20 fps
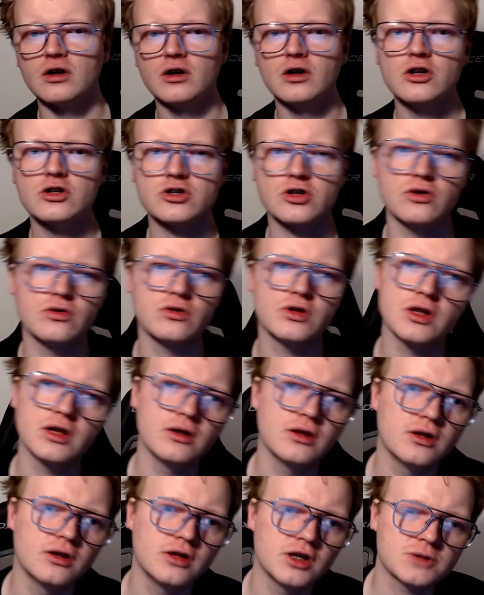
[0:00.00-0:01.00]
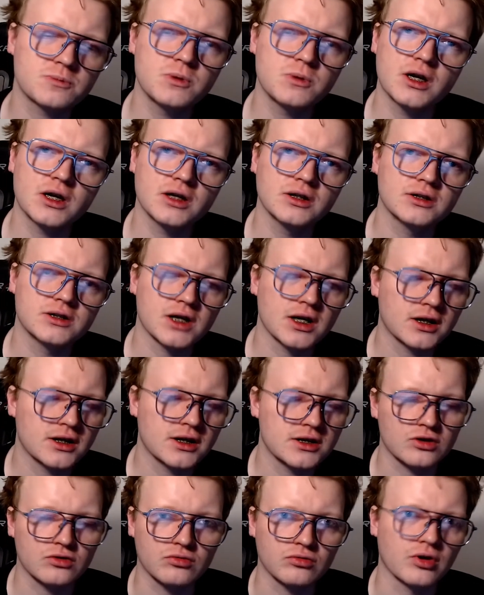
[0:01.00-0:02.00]
So this being in the deck is
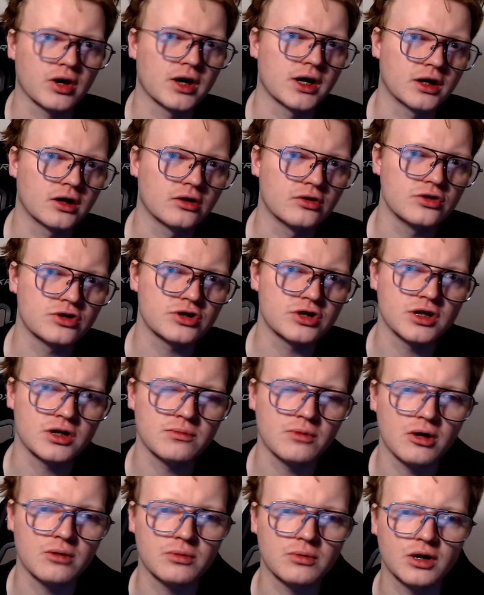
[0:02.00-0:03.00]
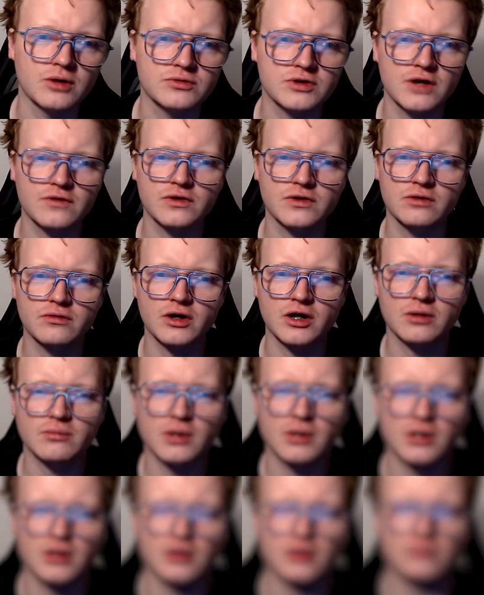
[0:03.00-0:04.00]
a great inclusion at the moment. I'd definitely
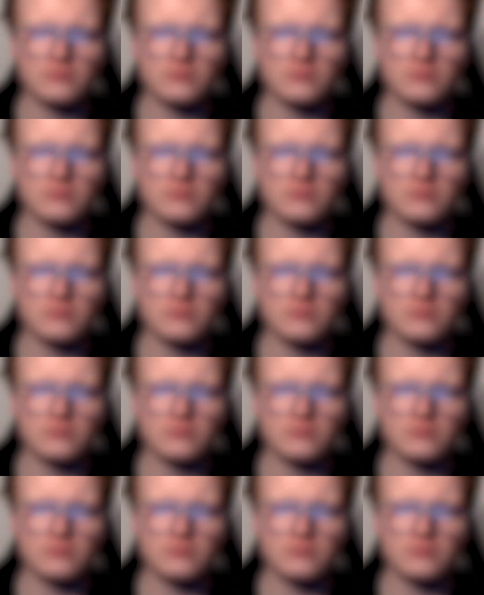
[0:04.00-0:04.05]
recommend it.